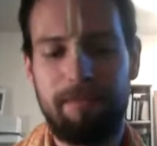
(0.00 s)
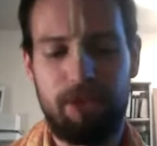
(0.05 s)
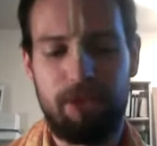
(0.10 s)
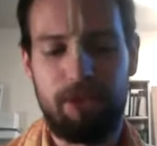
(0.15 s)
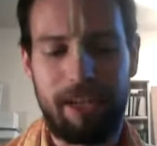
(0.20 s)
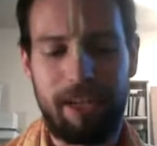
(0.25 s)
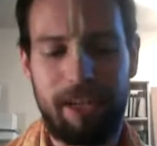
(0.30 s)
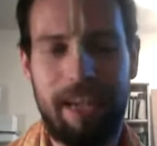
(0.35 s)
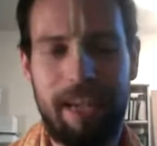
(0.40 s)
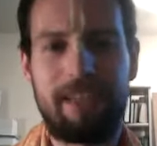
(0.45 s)

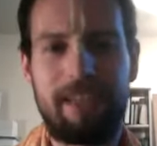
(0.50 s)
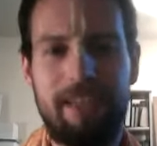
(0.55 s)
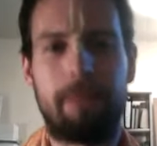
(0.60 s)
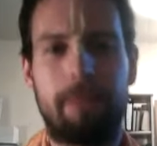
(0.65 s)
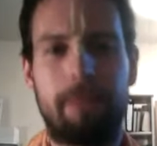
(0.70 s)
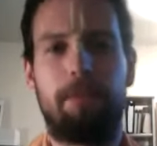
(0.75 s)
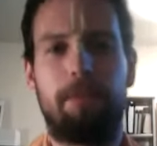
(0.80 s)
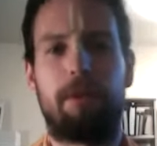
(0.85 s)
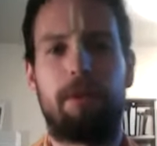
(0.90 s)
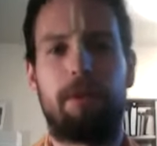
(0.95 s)

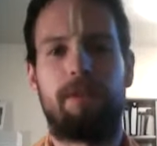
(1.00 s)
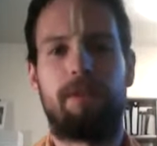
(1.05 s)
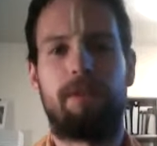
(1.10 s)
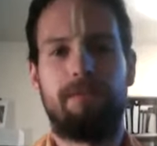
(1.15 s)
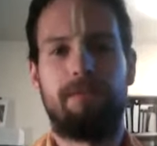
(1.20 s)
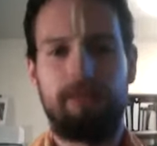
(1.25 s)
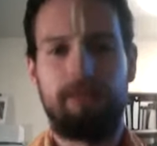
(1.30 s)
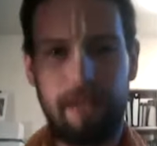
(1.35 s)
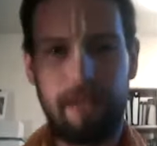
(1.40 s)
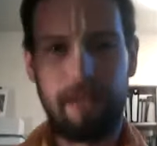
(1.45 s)
gigantic boar,
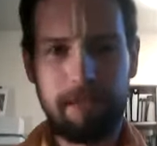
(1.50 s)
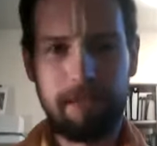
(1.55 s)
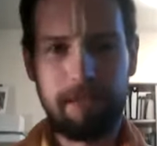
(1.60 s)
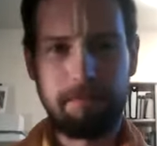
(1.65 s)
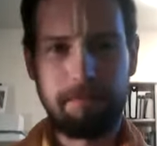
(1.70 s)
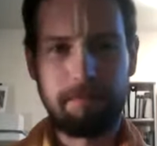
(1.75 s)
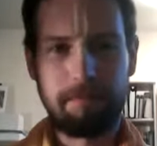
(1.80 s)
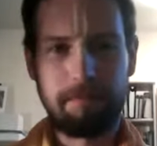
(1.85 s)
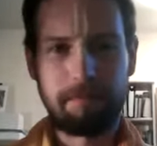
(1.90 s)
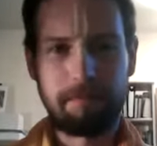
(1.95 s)
right,
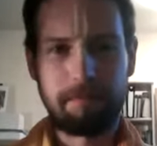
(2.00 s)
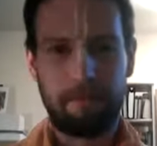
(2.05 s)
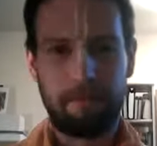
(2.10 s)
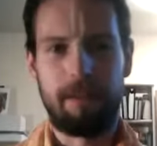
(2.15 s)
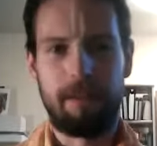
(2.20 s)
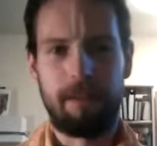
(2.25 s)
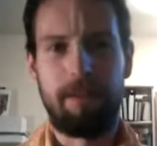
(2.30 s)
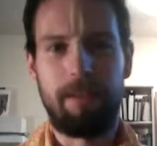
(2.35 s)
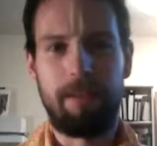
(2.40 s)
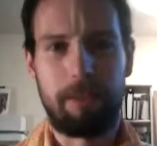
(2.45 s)

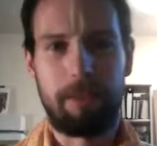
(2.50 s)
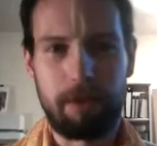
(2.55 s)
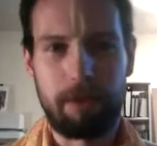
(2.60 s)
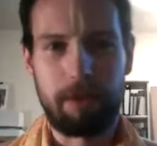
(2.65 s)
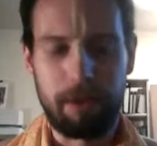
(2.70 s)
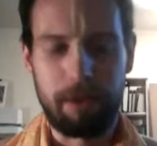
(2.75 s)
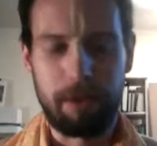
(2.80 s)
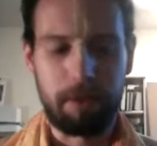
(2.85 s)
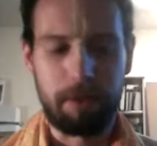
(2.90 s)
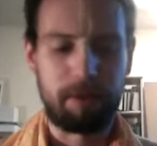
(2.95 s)
in the
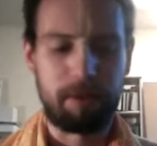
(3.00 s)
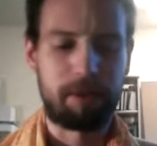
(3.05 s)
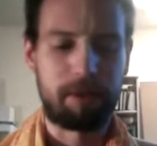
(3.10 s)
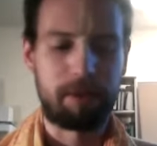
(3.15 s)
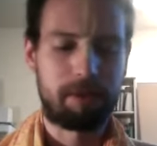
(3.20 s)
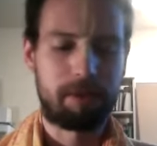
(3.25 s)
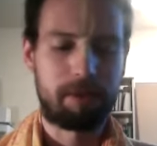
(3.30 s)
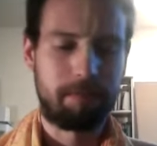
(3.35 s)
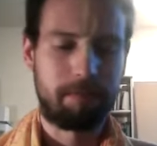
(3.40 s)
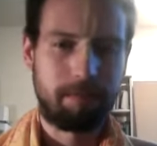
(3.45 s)
material
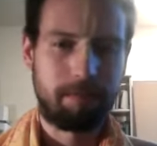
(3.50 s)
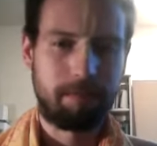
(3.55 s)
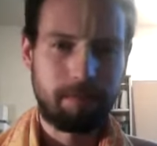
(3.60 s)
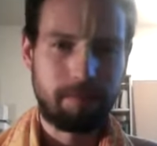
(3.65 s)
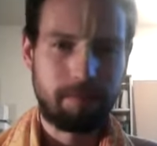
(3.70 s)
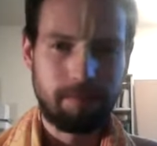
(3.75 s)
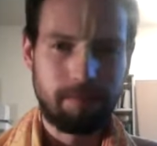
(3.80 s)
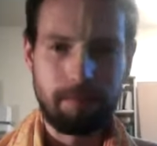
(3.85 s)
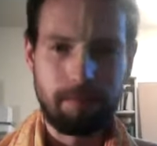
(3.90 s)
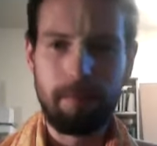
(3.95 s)
universe.
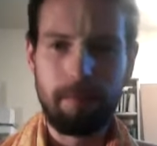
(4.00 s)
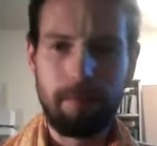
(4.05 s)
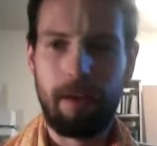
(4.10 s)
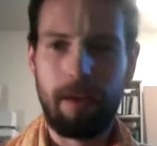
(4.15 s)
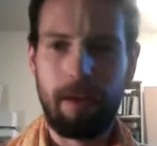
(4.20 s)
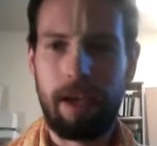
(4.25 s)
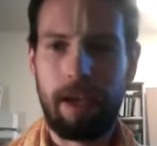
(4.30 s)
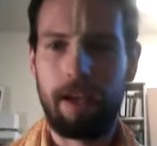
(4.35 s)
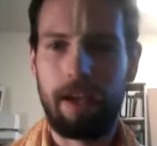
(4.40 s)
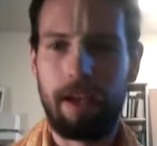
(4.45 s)

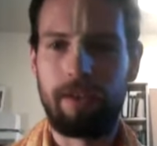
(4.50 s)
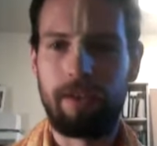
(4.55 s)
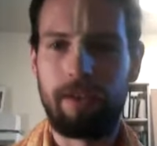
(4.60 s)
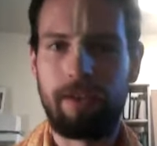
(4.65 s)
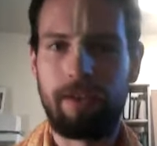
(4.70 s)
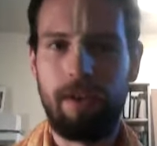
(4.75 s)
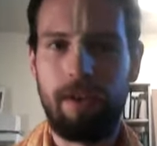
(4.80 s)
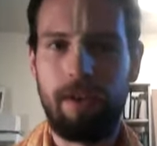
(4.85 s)
And